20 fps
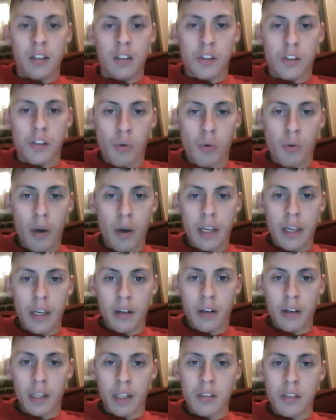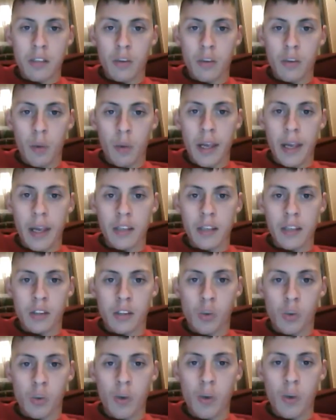Detroit here gets the
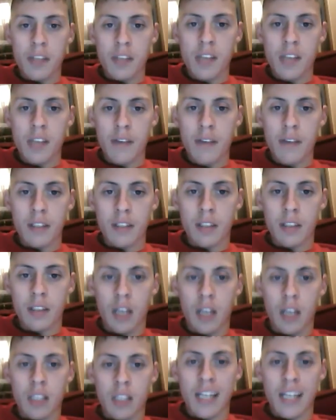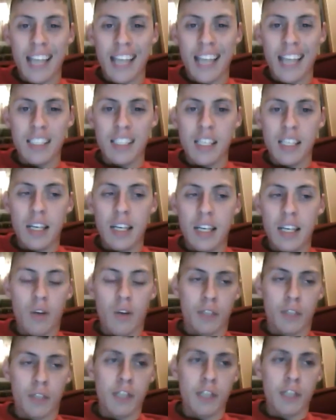win
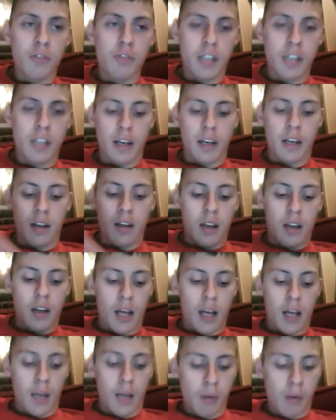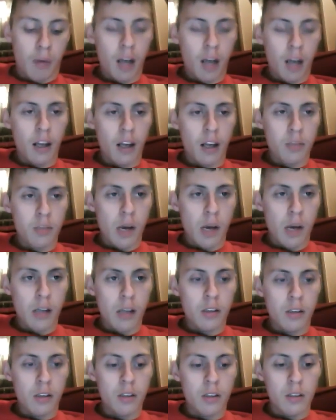27-19 over Houston. Brock
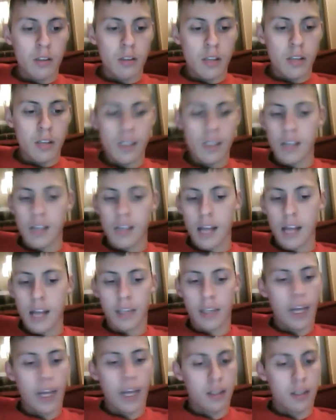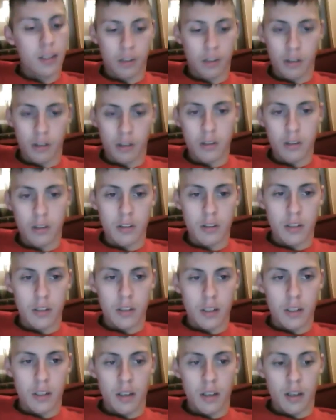Osweiler is not the answer.
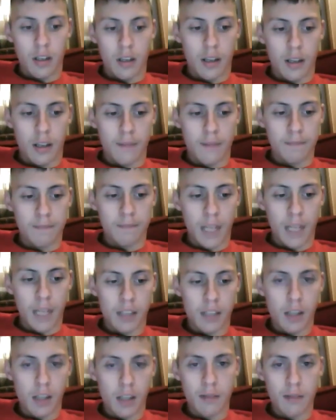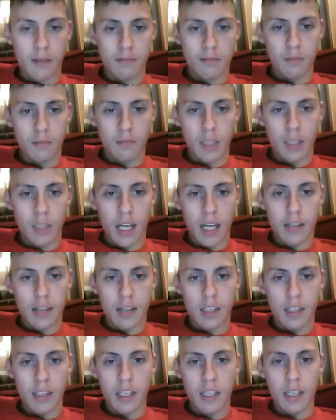Next up, we
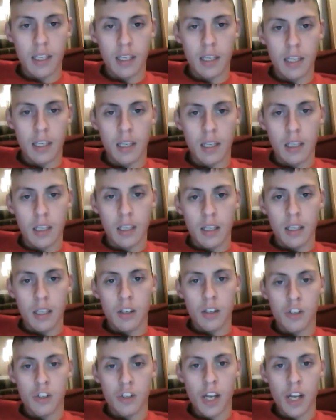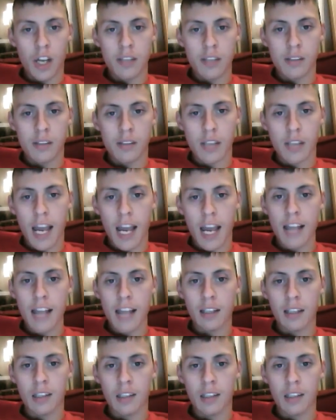got the Jets at